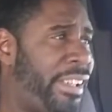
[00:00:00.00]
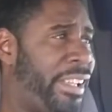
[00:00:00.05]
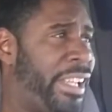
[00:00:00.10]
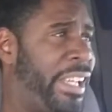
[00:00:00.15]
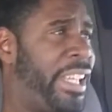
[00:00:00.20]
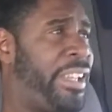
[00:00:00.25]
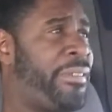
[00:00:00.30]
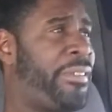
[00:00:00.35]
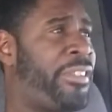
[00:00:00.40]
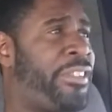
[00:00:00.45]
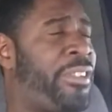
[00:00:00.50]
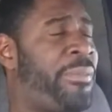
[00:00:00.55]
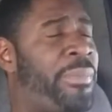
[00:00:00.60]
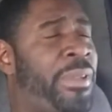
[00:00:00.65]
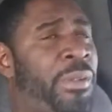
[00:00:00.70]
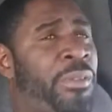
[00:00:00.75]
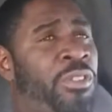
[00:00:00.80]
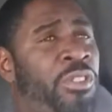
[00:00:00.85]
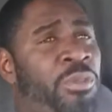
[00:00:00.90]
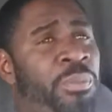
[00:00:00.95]
and even some
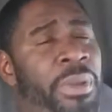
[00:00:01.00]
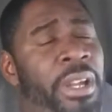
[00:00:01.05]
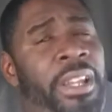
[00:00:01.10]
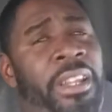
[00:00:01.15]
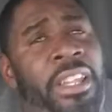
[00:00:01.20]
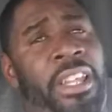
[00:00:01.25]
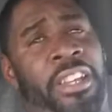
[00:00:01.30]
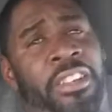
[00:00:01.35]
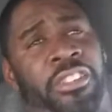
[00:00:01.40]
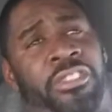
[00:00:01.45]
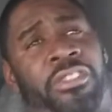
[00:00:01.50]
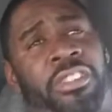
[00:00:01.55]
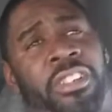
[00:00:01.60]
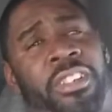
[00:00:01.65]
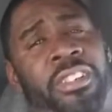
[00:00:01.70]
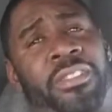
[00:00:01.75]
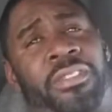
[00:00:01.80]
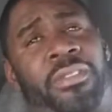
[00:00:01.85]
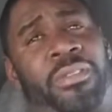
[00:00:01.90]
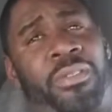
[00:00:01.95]
people who've been in the
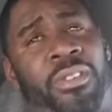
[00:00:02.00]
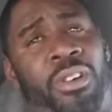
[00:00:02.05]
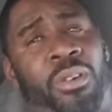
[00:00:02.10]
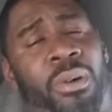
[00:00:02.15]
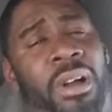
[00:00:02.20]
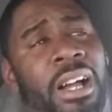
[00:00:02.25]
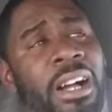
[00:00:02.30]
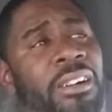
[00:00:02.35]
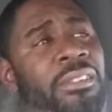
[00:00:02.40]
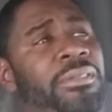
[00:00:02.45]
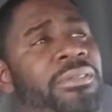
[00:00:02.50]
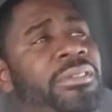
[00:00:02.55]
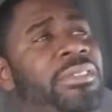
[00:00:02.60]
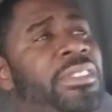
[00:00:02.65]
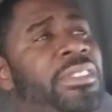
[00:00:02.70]
industry for a while,